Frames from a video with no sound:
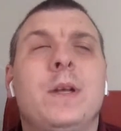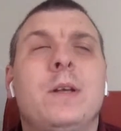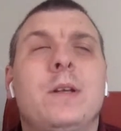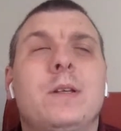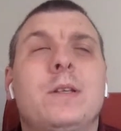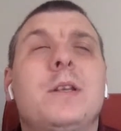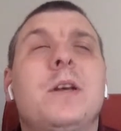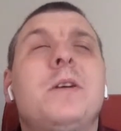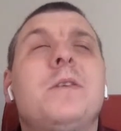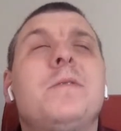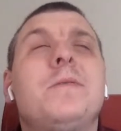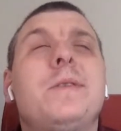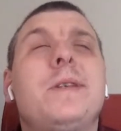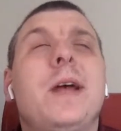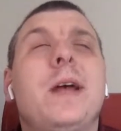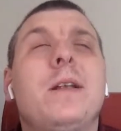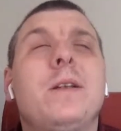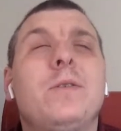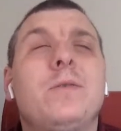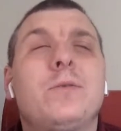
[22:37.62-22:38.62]
So
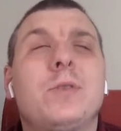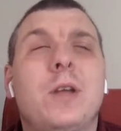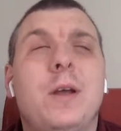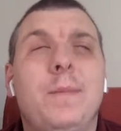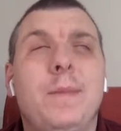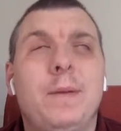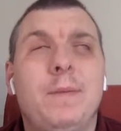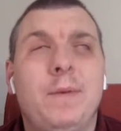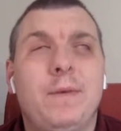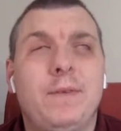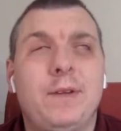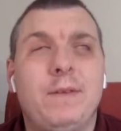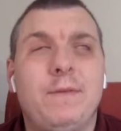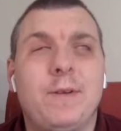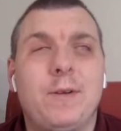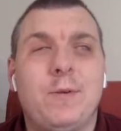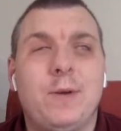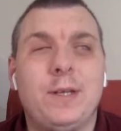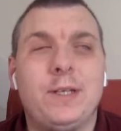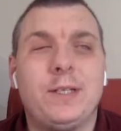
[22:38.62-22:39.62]
Daniel's coming with
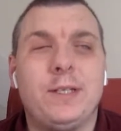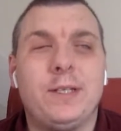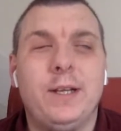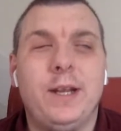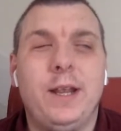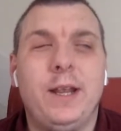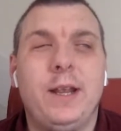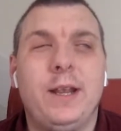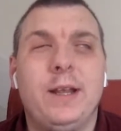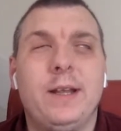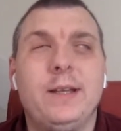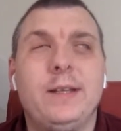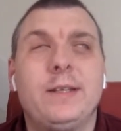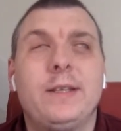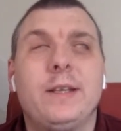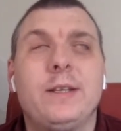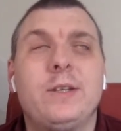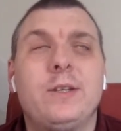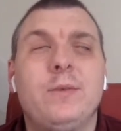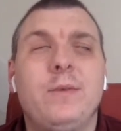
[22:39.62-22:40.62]
another question here. He
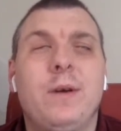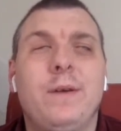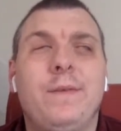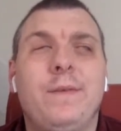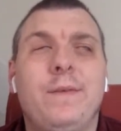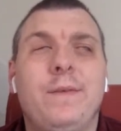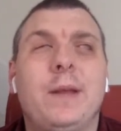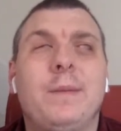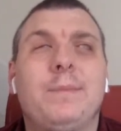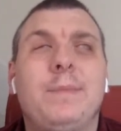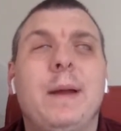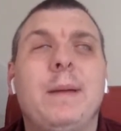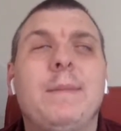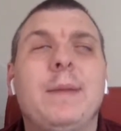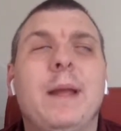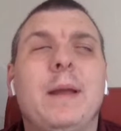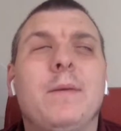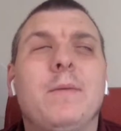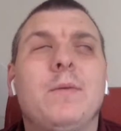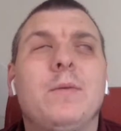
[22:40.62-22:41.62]
says, do I think
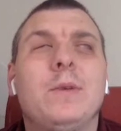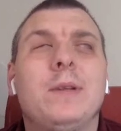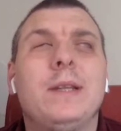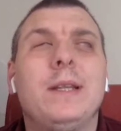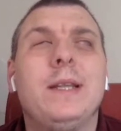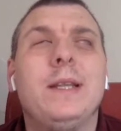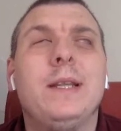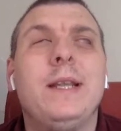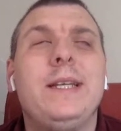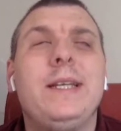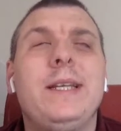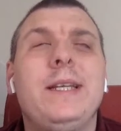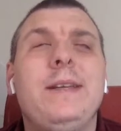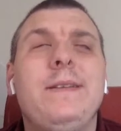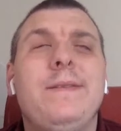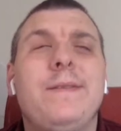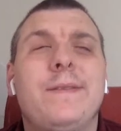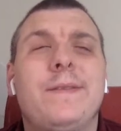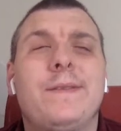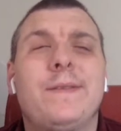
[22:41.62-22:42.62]
Aubameyang will
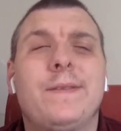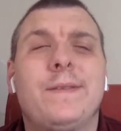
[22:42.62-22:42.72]
leave?